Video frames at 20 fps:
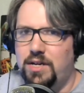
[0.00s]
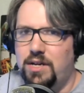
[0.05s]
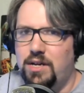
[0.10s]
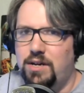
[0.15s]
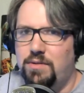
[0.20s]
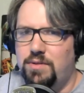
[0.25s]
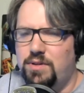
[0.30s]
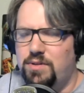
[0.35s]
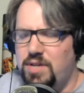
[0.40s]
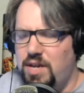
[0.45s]
You
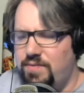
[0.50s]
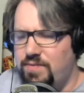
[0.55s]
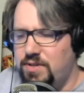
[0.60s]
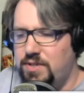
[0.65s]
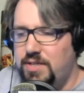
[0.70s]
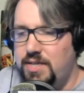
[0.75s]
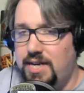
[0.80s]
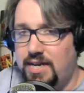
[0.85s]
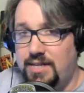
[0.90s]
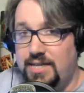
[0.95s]
know, you'll never
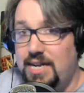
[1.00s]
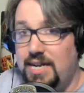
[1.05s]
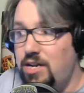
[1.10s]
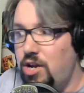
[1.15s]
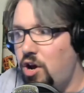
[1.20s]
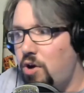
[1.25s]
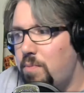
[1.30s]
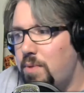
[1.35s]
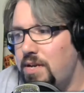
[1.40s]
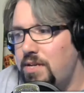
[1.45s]
see it.
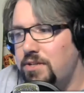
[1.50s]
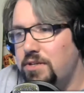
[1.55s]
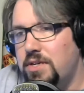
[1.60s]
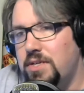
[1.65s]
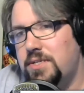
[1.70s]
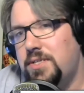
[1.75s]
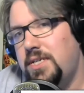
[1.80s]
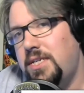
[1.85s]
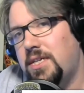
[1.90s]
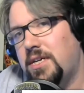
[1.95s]
Then nobody's
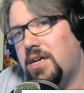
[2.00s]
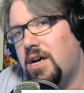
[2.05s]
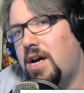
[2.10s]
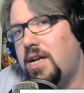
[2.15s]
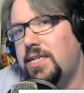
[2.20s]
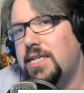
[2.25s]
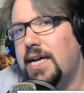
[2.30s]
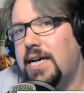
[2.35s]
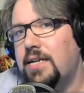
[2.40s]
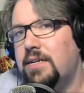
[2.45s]
going to see the
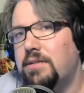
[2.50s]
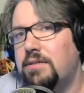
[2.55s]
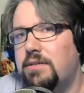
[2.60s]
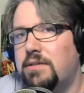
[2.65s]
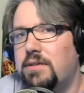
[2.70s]
content.